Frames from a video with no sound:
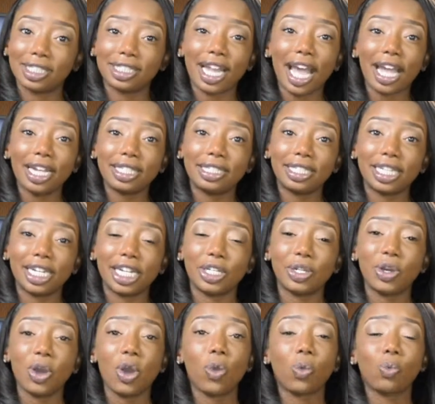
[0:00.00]
19,
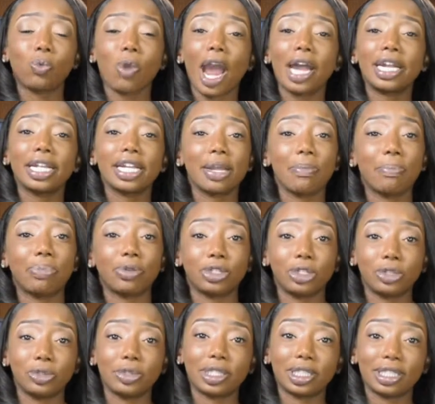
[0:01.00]
writing and
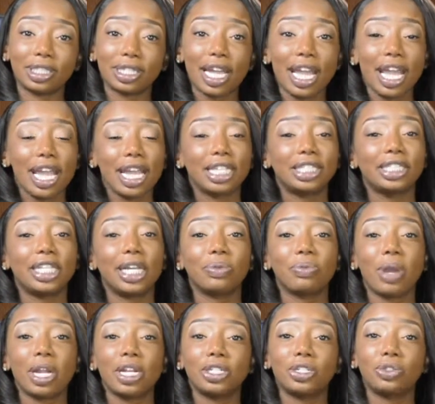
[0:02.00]
producing. He's getting
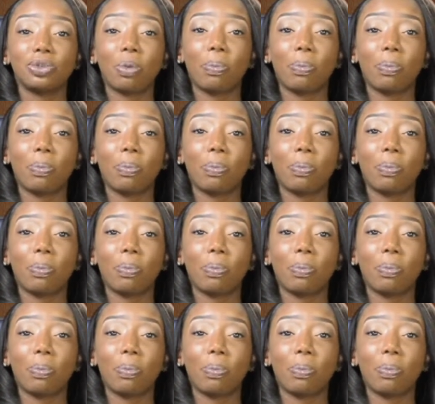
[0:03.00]
ready to do a